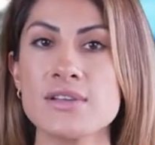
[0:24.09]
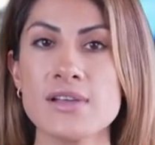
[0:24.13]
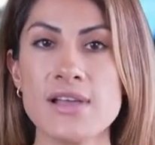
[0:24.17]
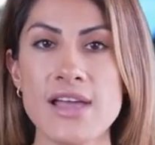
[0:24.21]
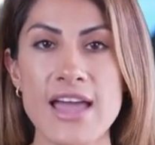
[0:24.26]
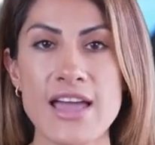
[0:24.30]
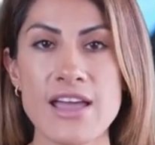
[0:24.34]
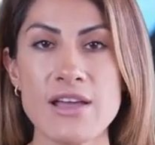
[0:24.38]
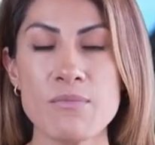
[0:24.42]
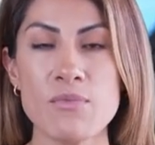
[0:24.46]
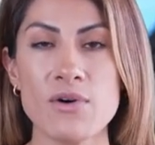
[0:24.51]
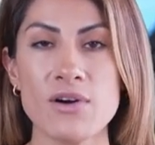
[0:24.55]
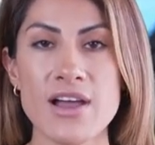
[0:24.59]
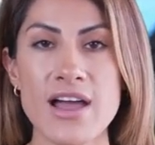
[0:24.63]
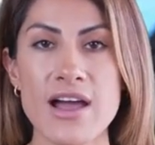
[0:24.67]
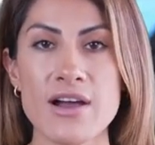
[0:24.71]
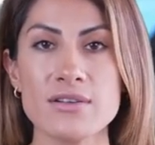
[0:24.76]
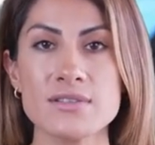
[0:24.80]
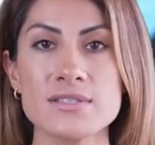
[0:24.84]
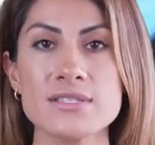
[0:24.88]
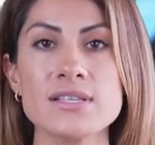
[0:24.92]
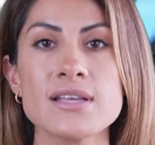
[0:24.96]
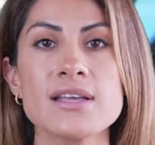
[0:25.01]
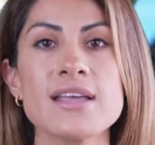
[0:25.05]
animal
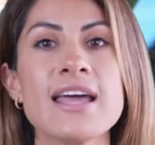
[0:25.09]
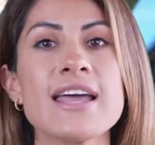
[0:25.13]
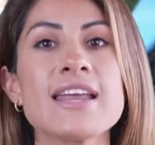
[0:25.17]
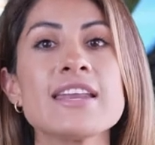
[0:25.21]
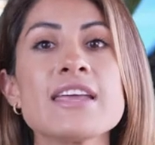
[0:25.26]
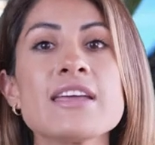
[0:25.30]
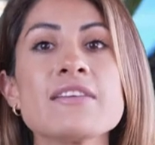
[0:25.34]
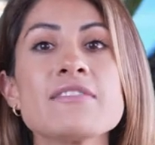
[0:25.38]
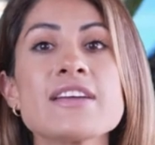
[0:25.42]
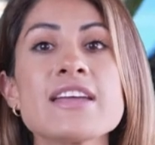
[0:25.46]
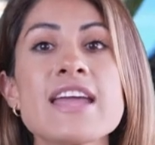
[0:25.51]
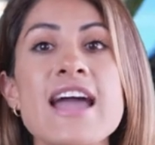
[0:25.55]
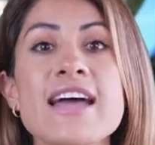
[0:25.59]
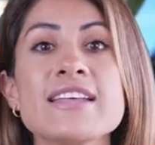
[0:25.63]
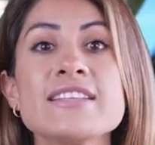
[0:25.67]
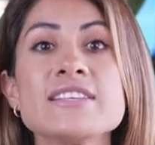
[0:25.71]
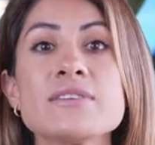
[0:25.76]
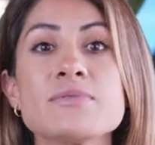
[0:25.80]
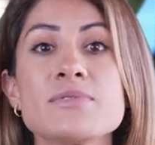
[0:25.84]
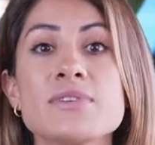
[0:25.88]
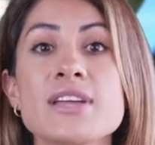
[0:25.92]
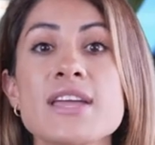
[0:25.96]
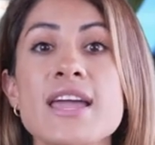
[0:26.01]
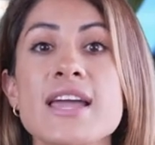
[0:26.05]
health, and even has
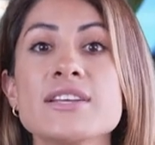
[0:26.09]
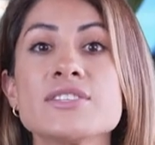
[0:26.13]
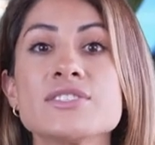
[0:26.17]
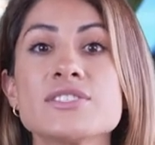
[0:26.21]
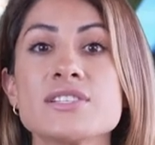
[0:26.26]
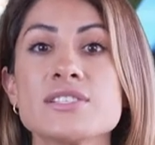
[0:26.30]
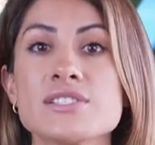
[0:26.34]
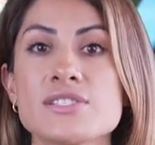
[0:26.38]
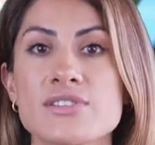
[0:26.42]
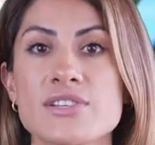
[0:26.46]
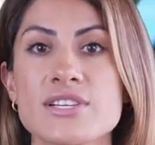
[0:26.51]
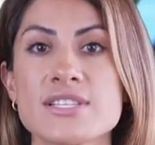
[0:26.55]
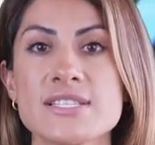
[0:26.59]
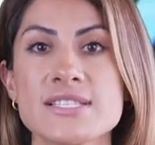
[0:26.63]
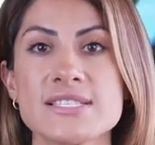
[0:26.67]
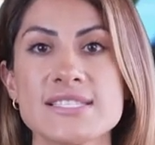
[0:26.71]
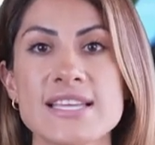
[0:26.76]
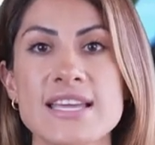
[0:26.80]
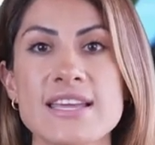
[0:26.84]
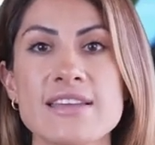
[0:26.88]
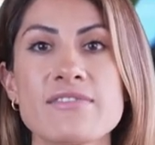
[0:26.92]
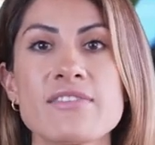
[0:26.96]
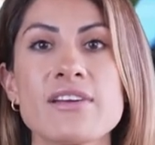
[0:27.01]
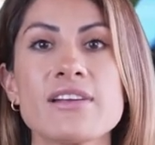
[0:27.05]
implications for
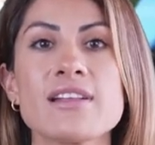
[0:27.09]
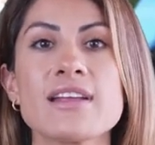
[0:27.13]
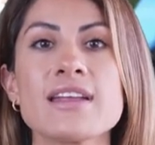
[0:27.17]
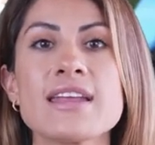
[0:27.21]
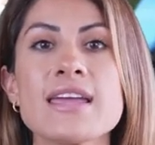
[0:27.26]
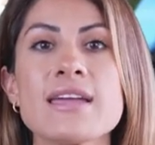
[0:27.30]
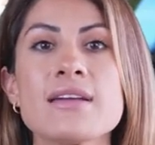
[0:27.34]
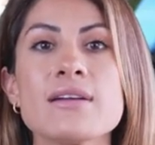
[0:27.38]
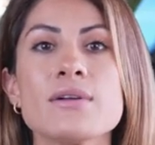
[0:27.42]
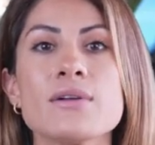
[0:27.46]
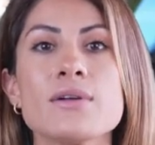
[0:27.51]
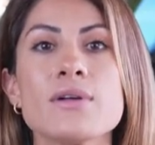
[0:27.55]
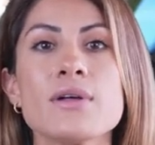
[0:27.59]
sustainability.